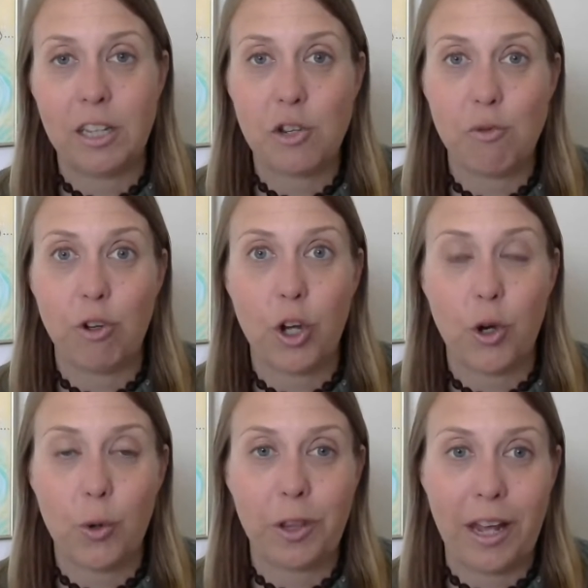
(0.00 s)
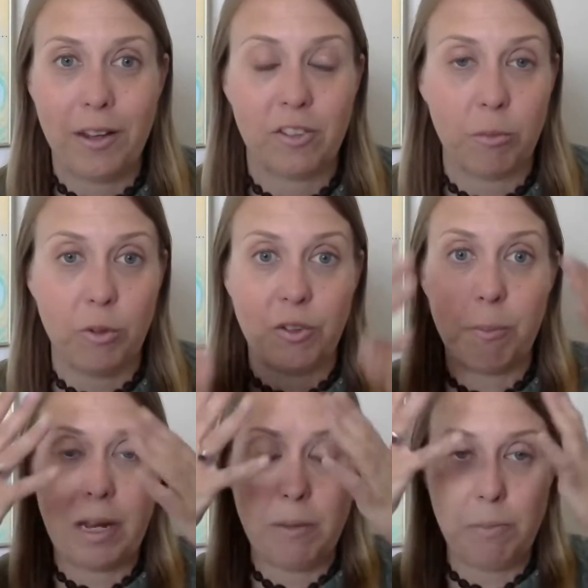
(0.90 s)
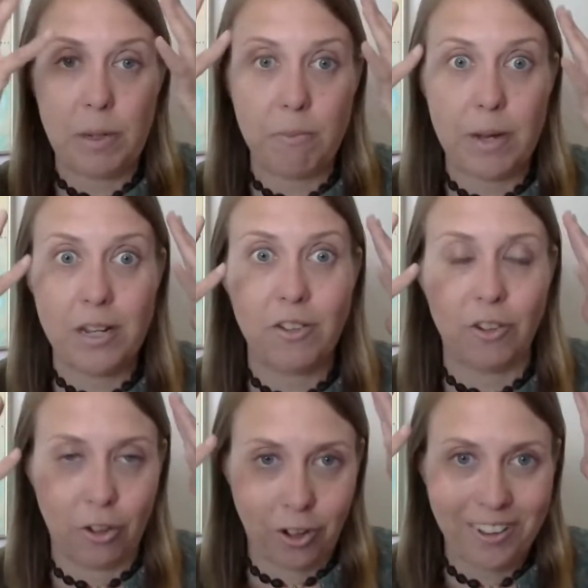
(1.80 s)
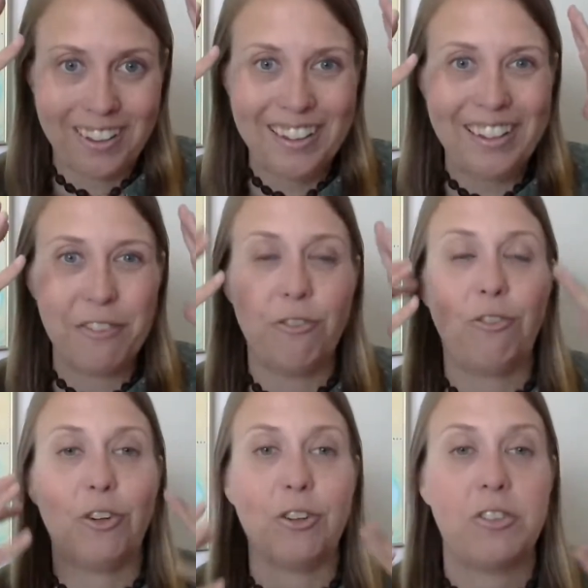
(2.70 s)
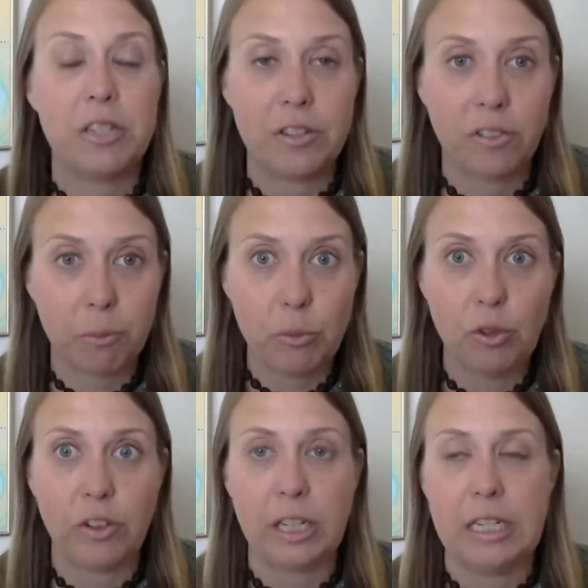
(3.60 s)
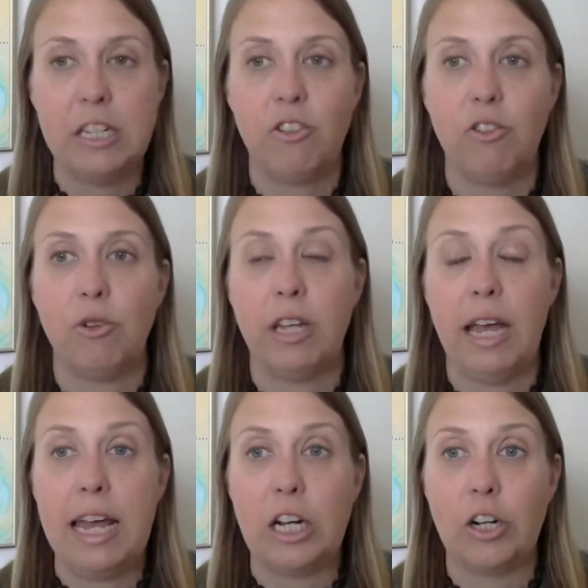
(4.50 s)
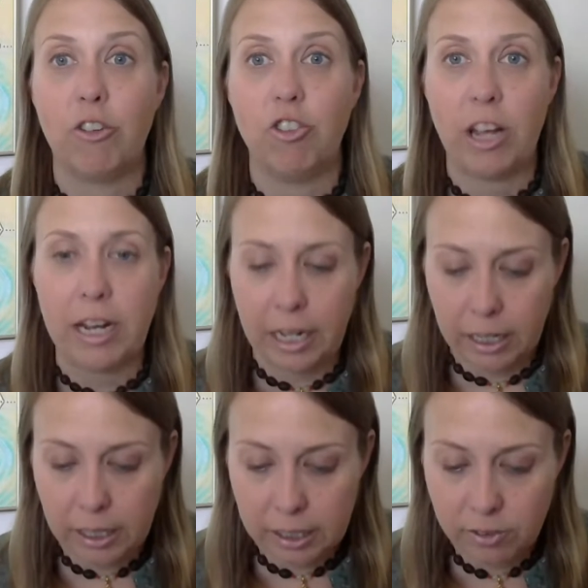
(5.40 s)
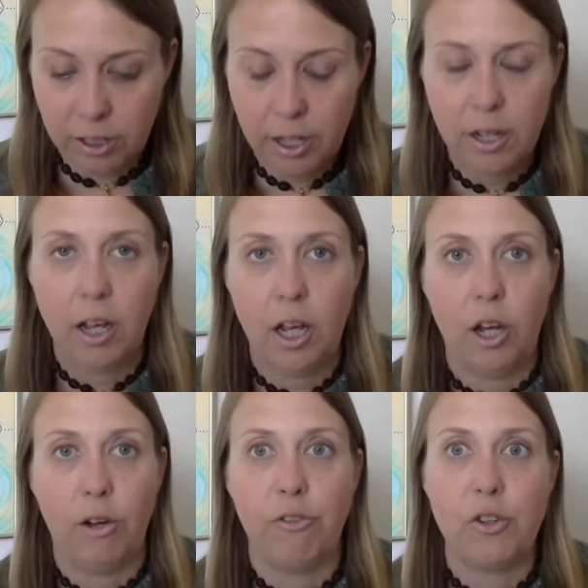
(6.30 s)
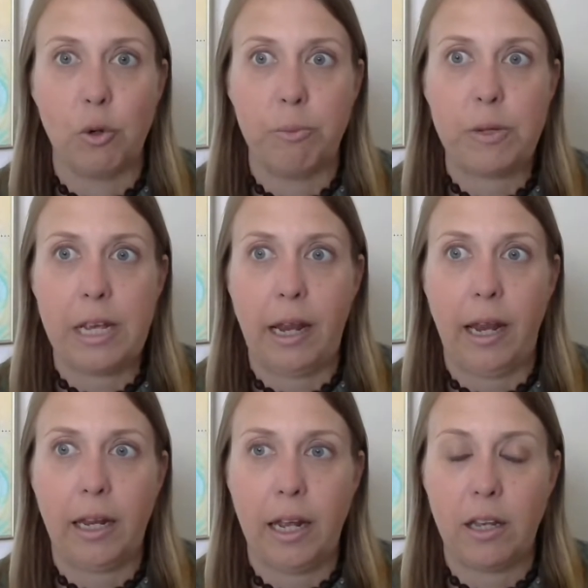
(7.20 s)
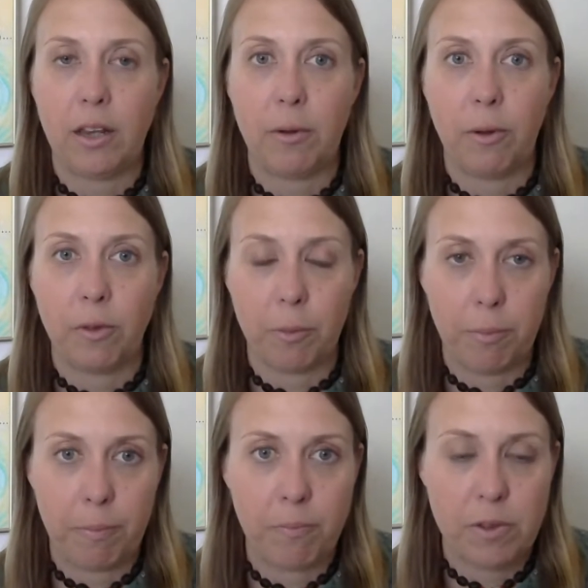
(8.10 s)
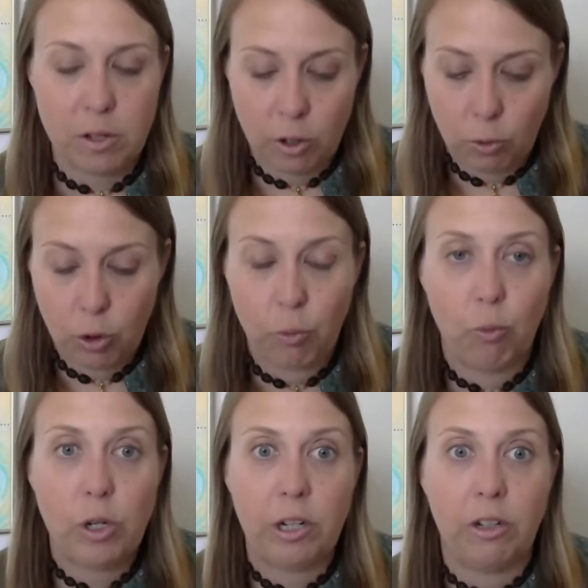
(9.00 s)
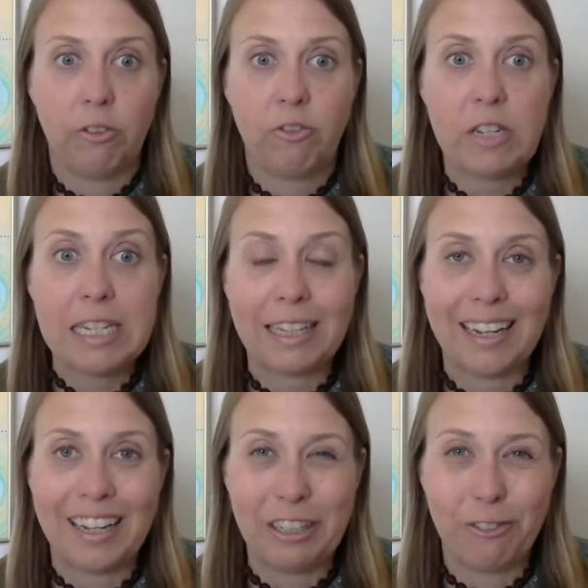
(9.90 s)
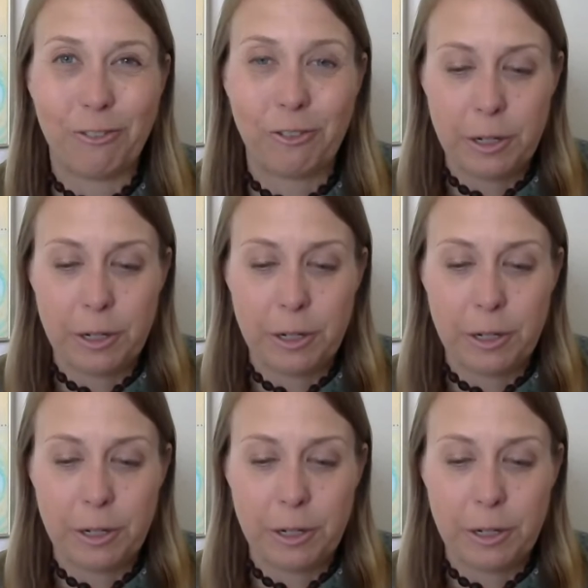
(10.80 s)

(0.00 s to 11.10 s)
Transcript: then that some of it might be mental versus moving into the energetics of your being, and the real feeling of